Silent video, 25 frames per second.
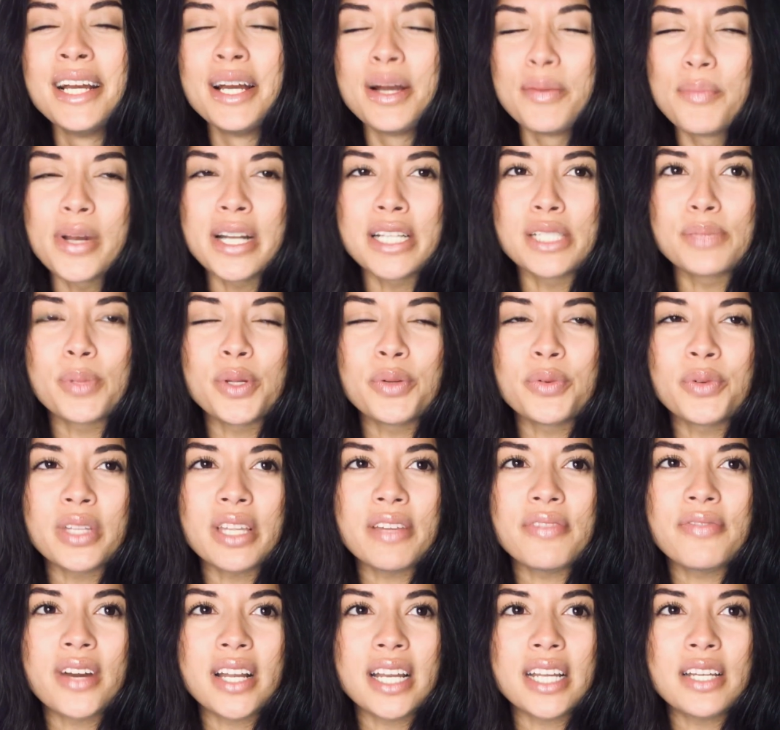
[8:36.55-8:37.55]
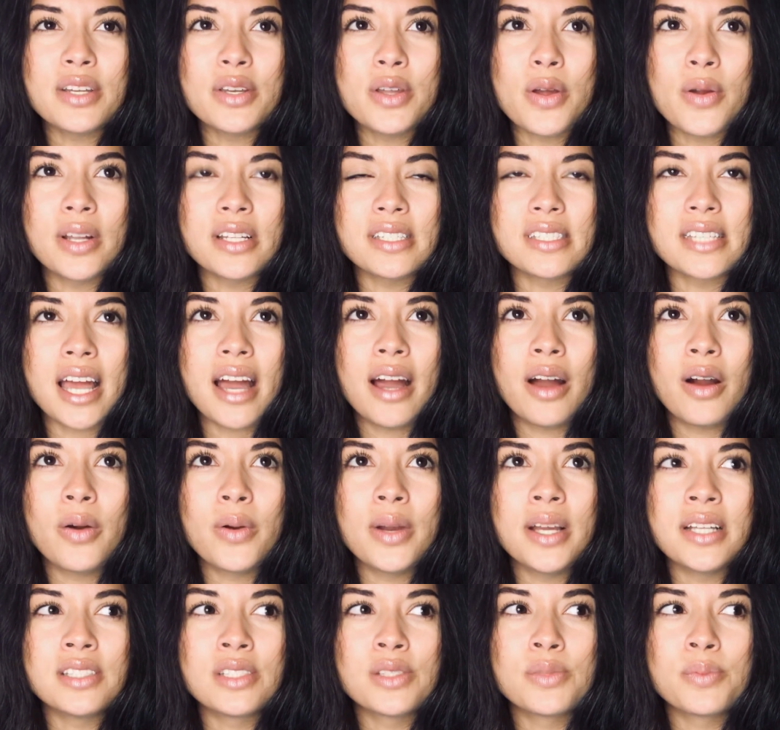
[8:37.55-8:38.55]
But it's been really funny to notice how
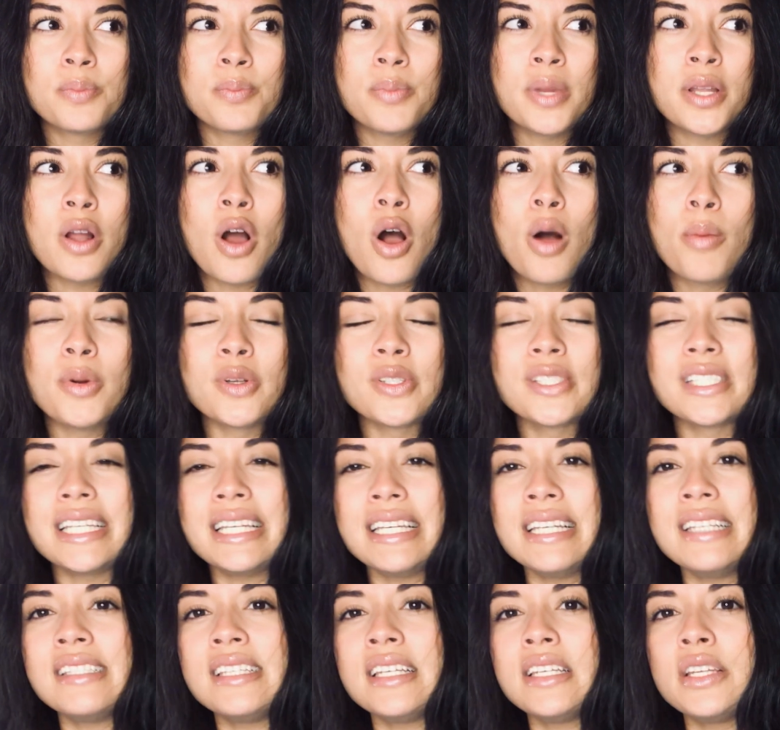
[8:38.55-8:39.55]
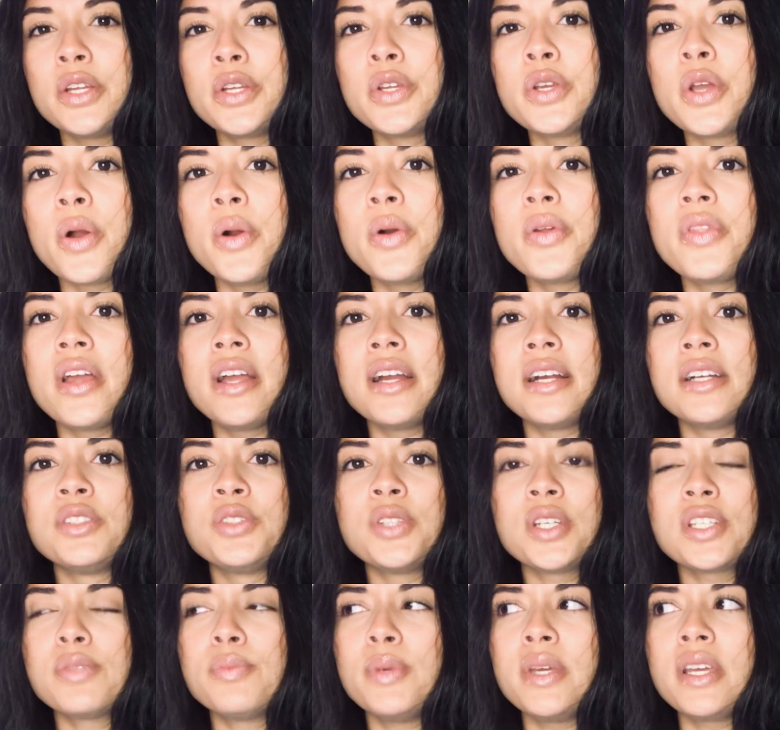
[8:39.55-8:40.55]
it's been almost easy to go there
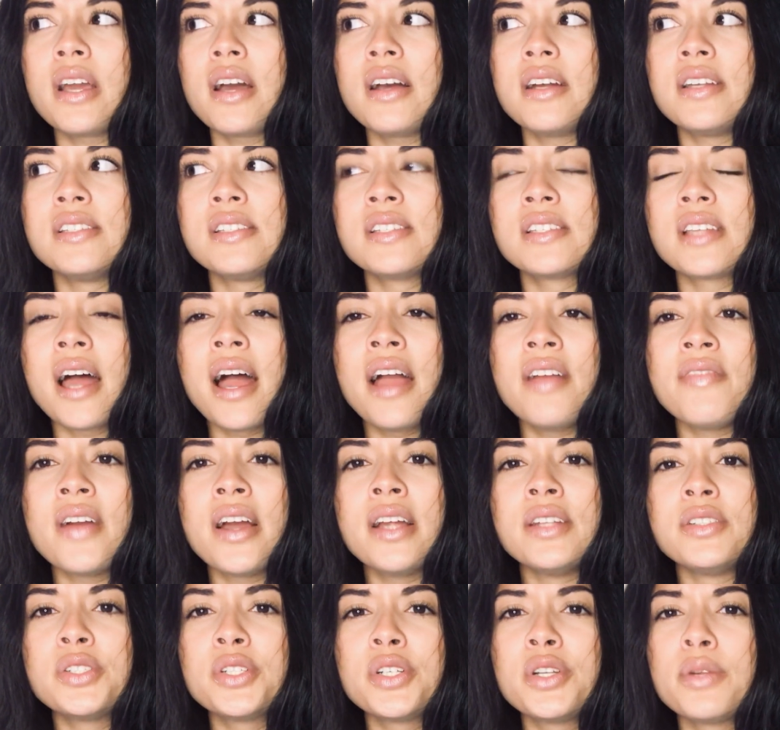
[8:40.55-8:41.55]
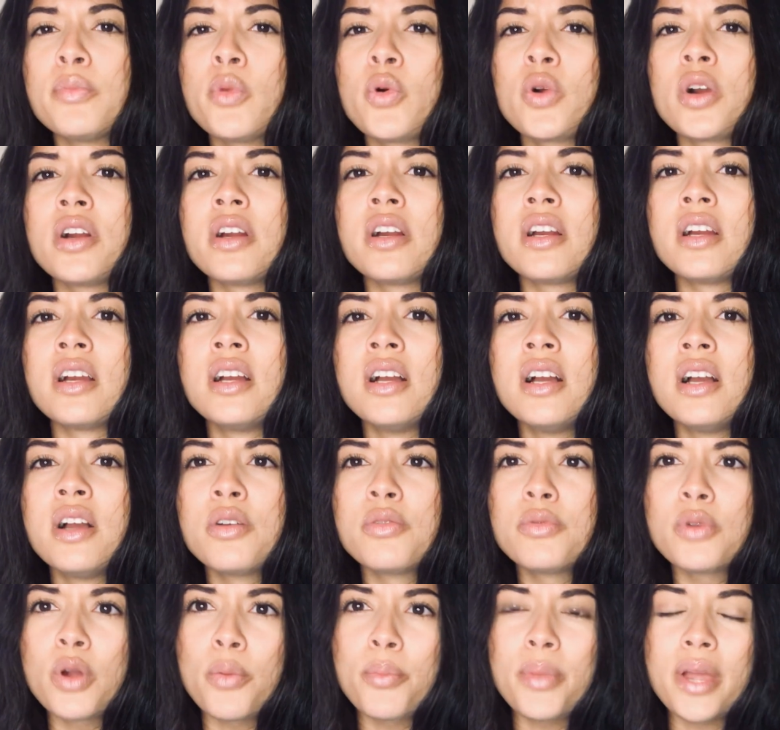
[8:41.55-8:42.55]
just because I've entered a more
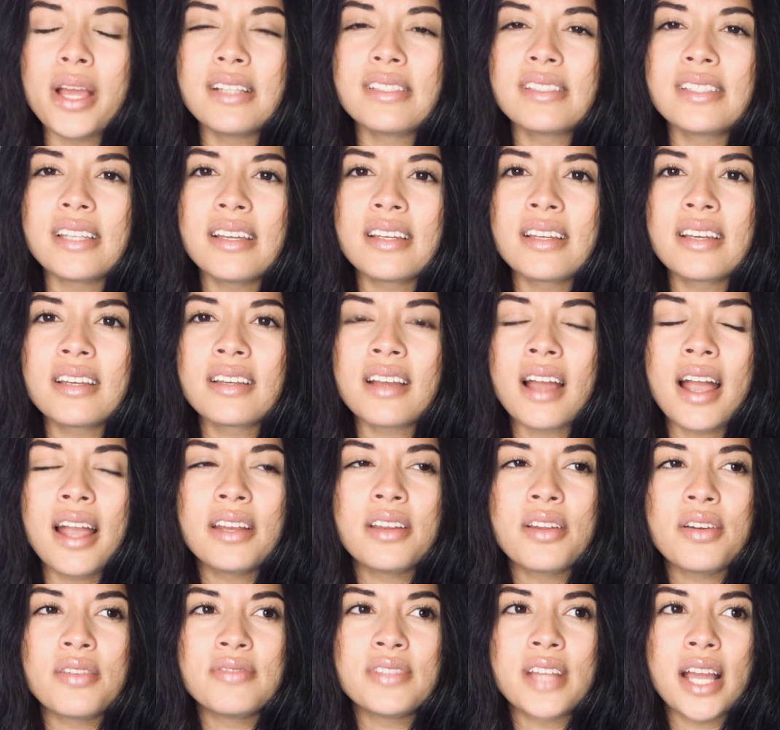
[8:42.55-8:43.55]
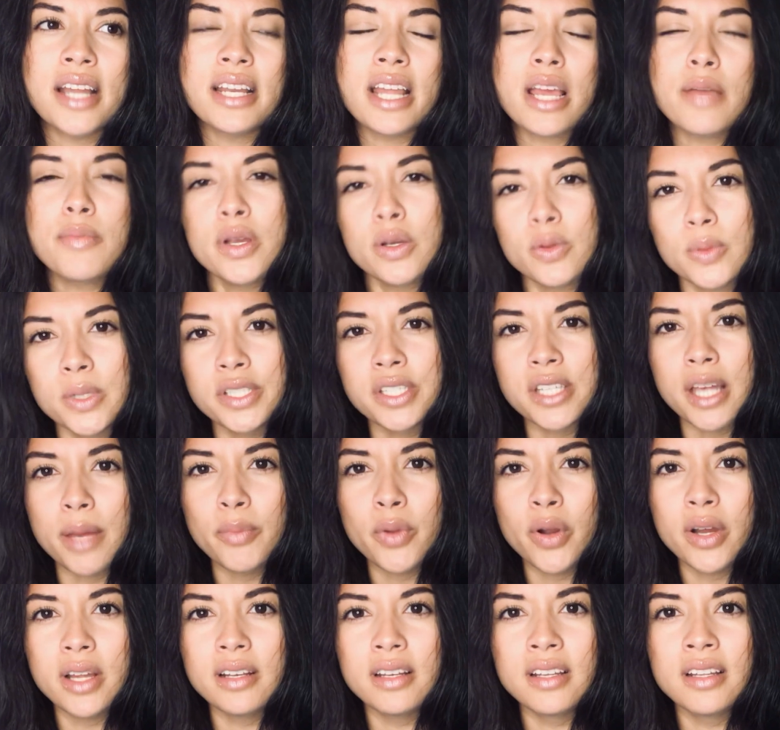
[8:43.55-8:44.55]
romantic kind of dynamic with
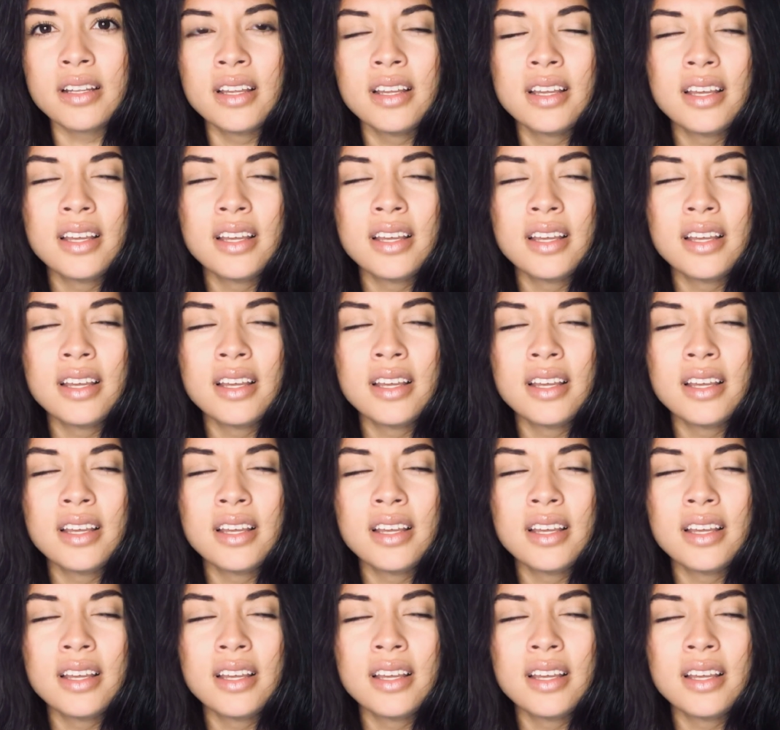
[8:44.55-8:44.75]
someone.